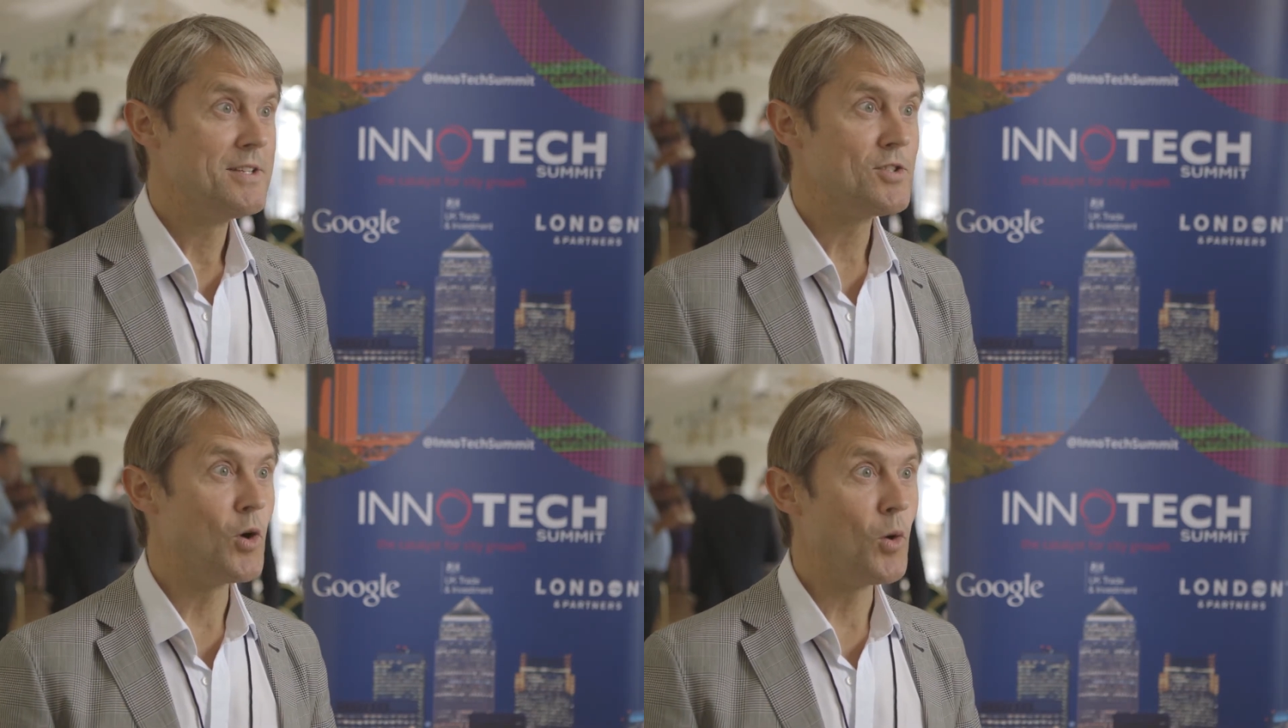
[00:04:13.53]

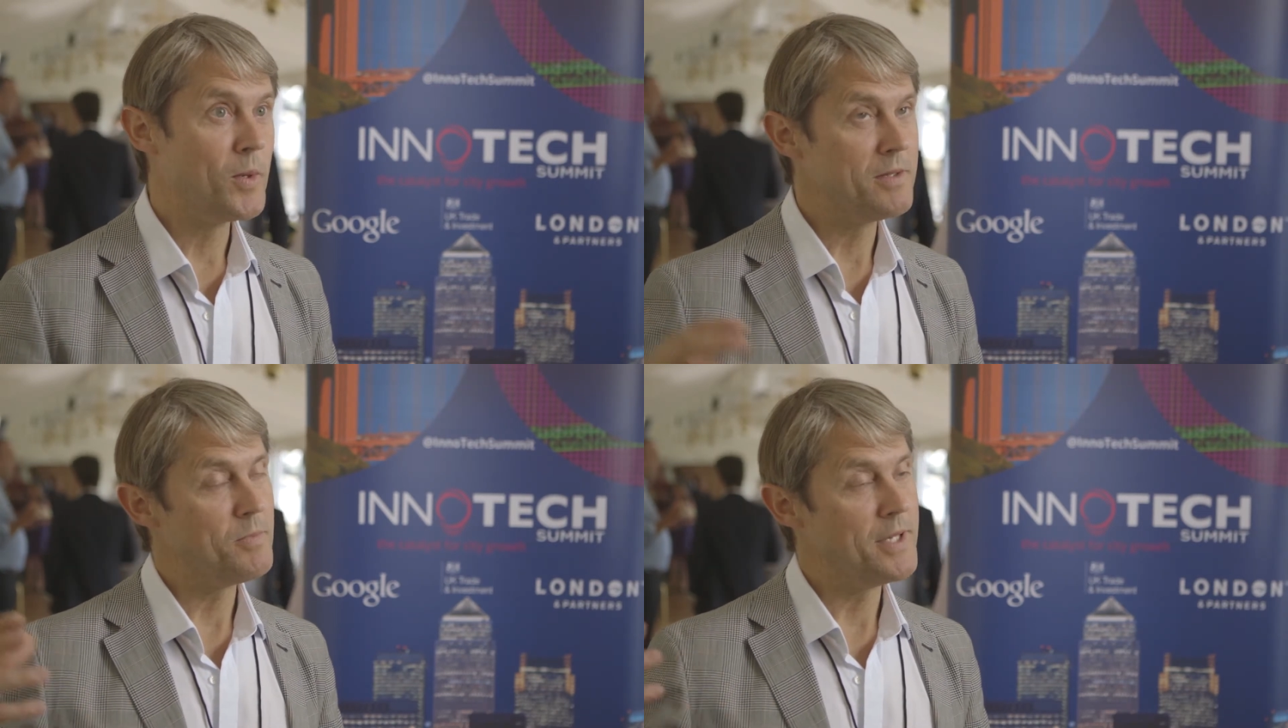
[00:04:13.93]
So
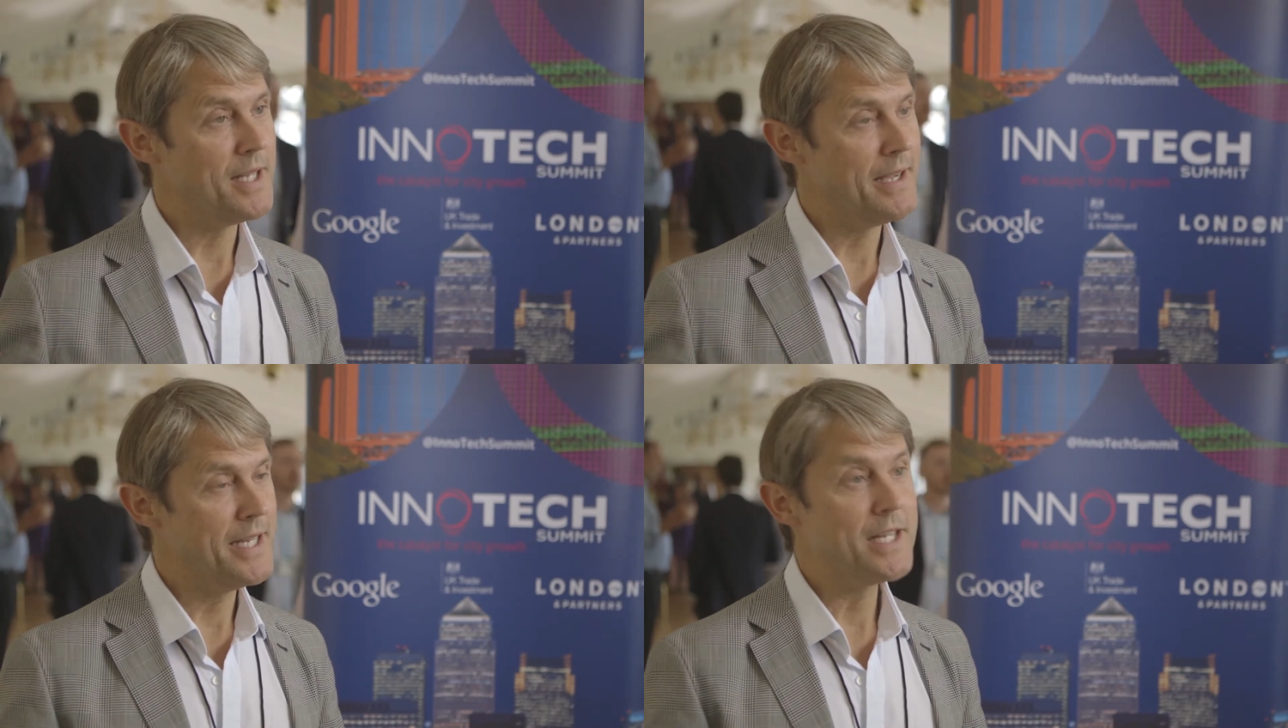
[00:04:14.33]
when
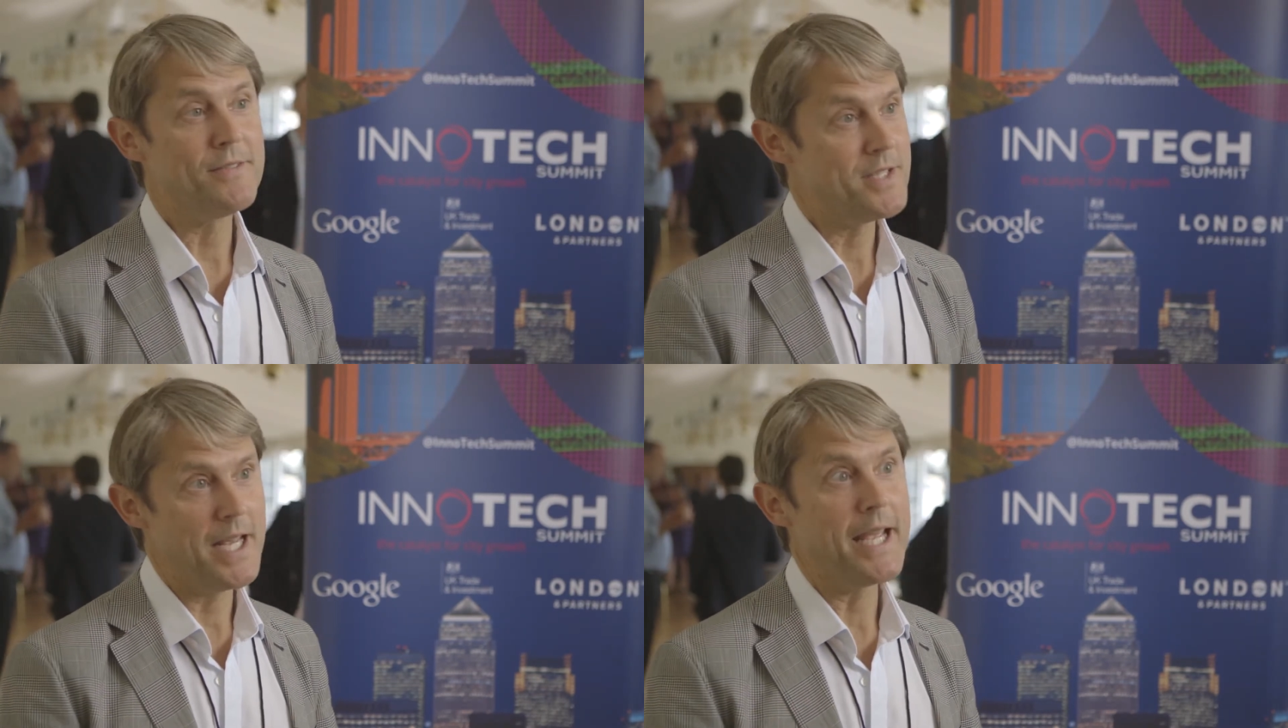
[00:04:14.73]
they hear
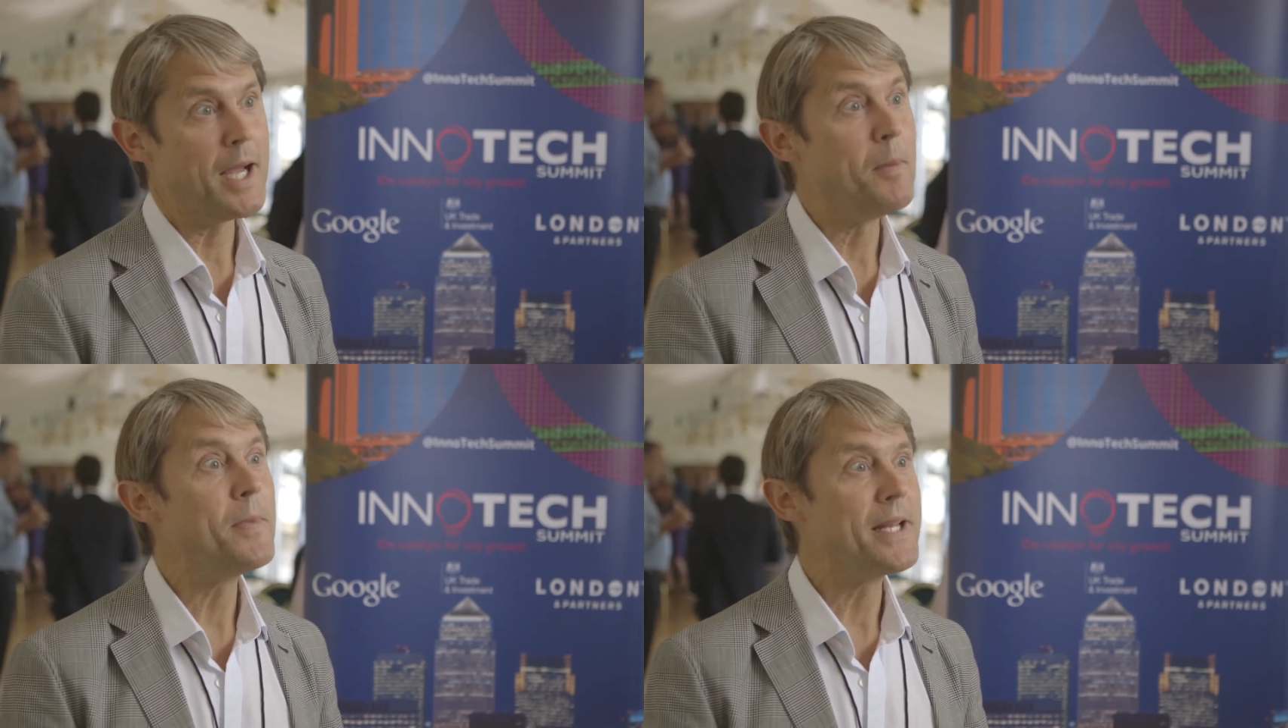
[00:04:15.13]
of a tech
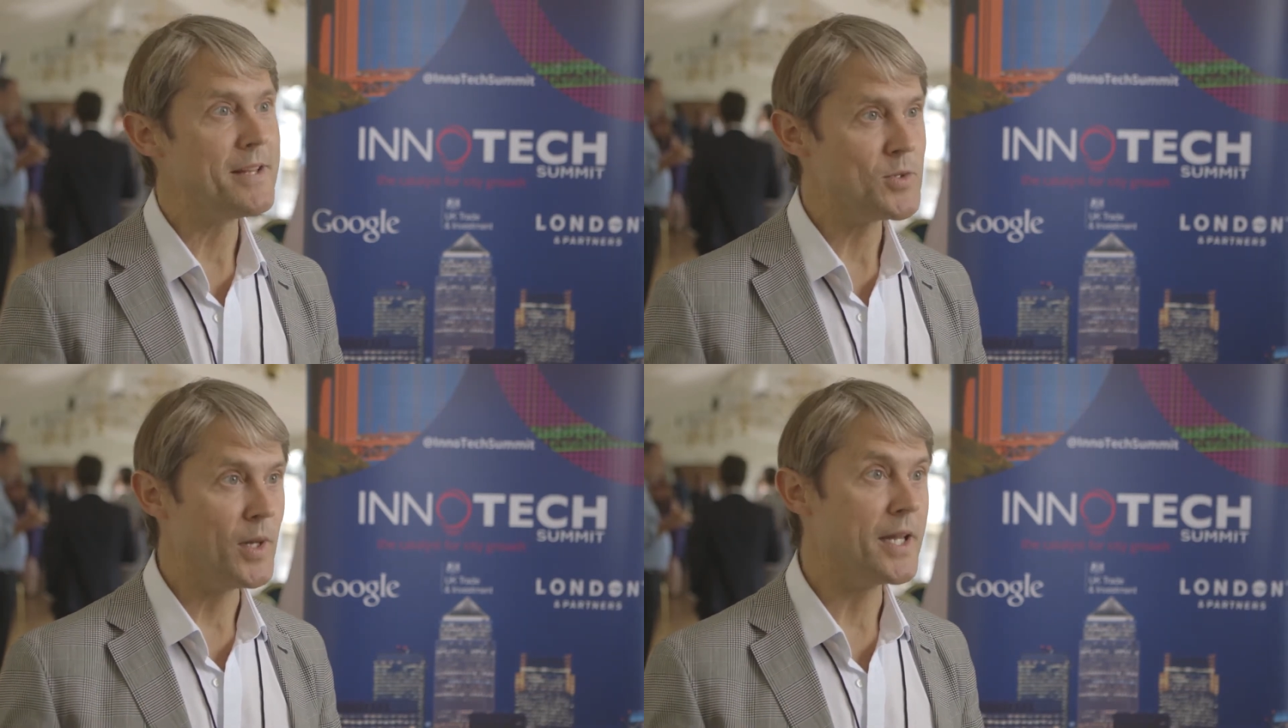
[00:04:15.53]
company
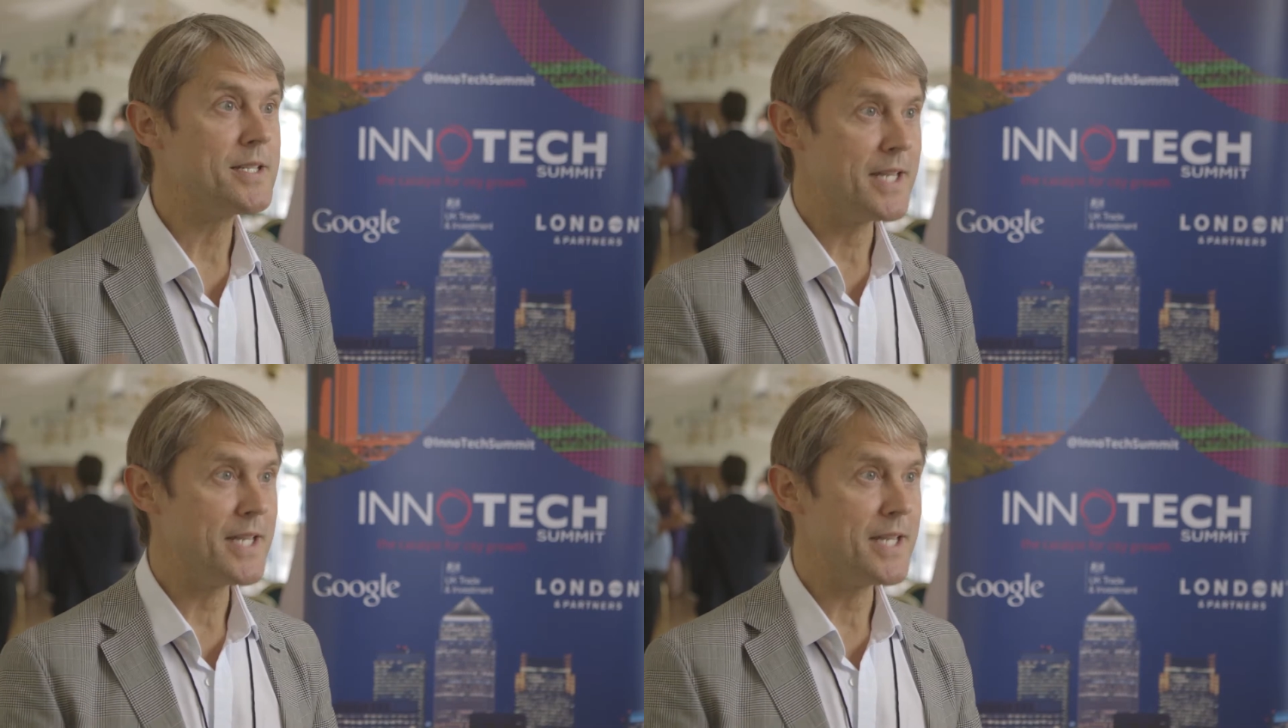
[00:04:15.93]
that's willing